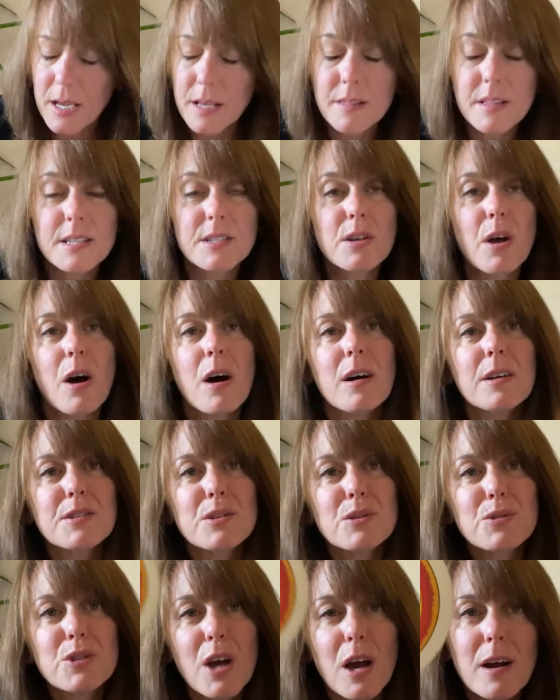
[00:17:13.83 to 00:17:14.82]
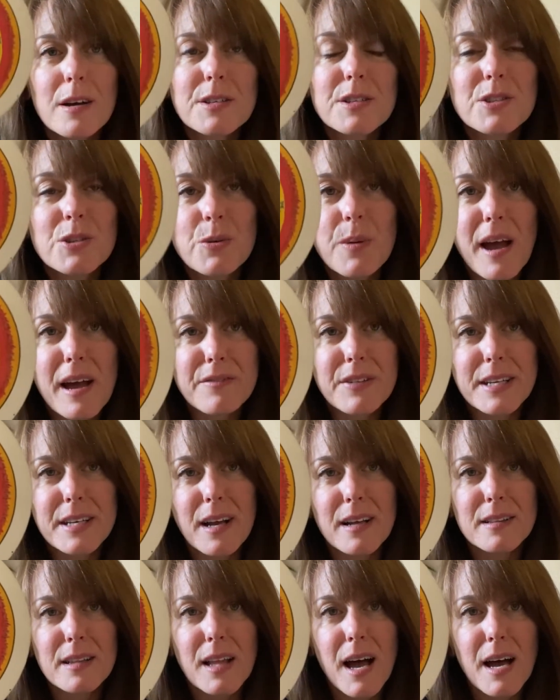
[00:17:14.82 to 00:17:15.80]
This also talks to having
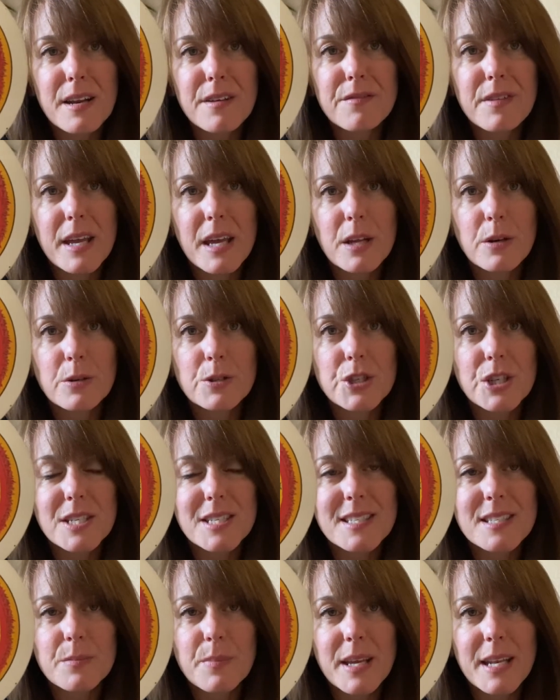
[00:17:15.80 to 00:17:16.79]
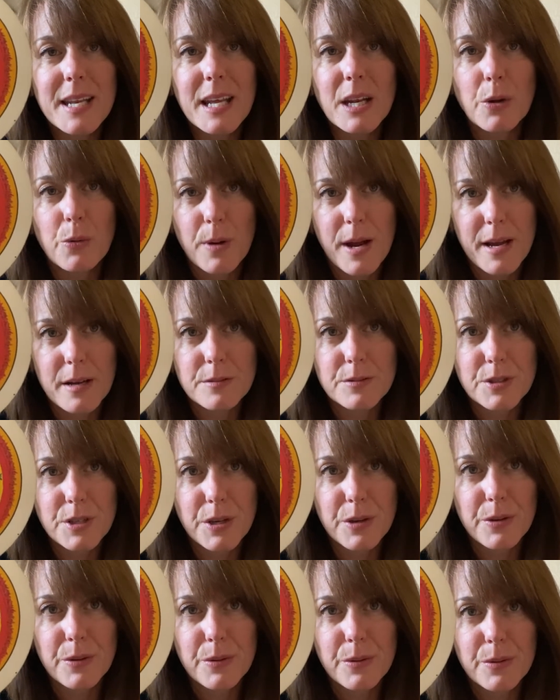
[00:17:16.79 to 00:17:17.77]
a lot of energy spinning around
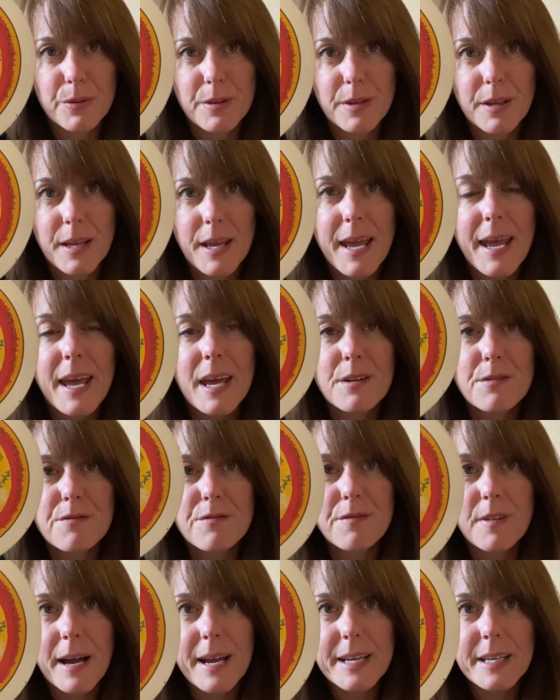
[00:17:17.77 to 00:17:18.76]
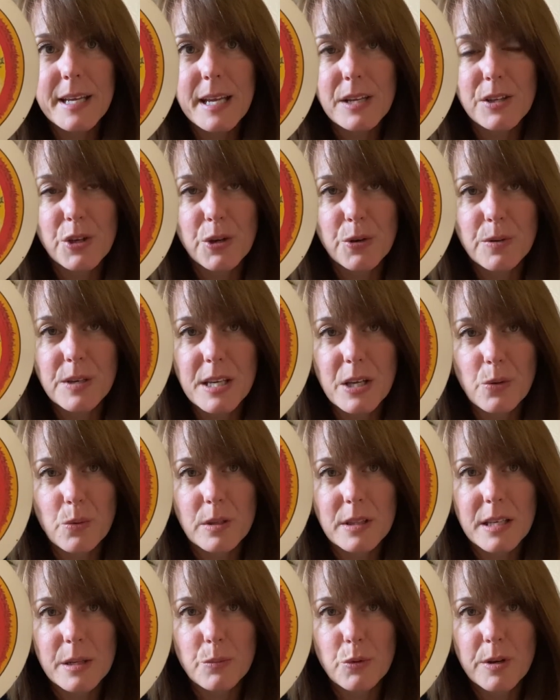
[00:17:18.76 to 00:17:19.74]
you and finding your
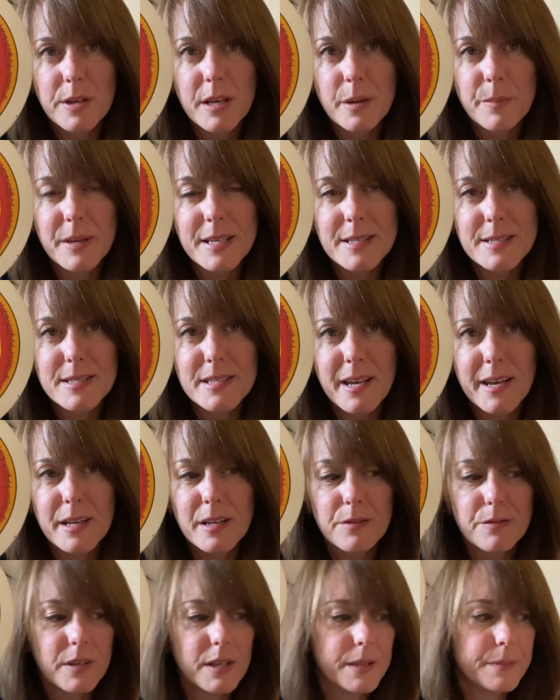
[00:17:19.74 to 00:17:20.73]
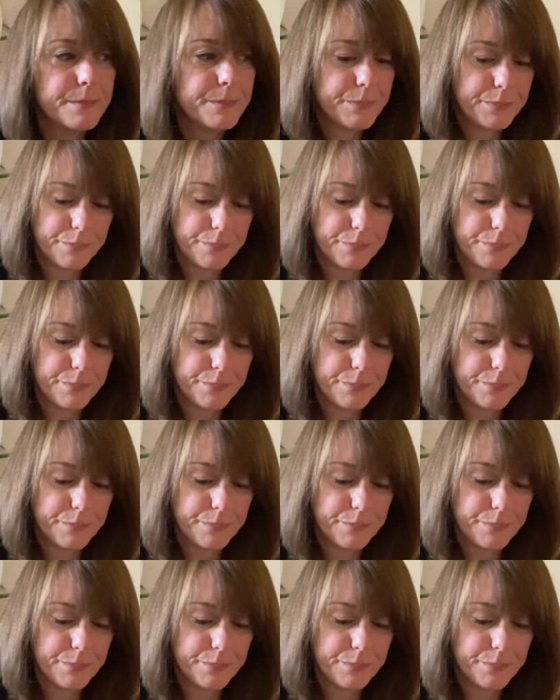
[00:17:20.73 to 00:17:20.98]
equilibrium inside of it.